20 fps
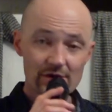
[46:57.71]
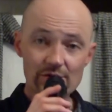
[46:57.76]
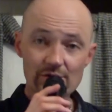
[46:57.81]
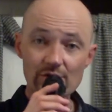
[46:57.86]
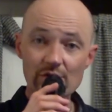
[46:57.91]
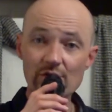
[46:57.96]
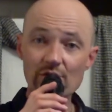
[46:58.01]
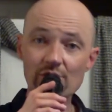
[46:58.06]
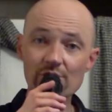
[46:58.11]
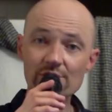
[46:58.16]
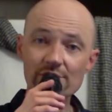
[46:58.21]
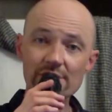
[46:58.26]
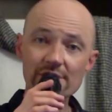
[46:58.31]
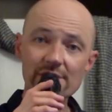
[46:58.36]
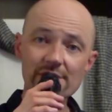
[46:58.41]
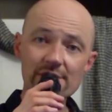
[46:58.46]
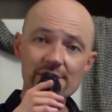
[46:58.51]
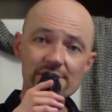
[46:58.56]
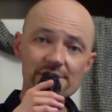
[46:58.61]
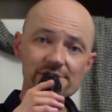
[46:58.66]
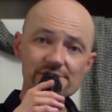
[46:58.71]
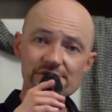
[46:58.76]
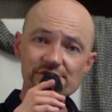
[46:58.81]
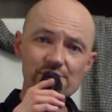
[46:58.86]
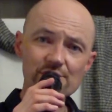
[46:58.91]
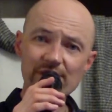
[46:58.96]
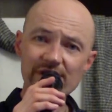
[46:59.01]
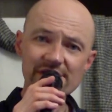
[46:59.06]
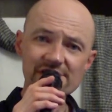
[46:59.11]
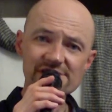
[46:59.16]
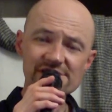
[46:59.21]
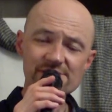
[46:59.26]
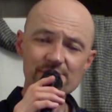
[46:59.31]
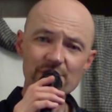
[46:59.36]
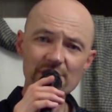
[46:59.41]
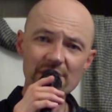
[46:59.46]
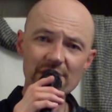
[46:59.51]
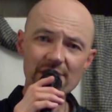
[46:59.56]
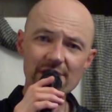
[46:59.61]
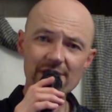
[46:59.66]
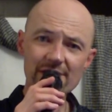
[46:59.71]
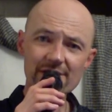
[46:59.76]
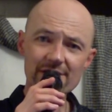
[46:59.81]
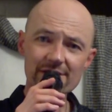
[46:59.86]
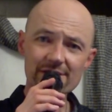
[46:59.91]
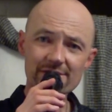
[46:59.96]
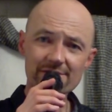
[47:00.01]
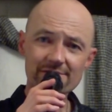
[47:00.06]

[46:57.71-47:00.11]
no need to explain.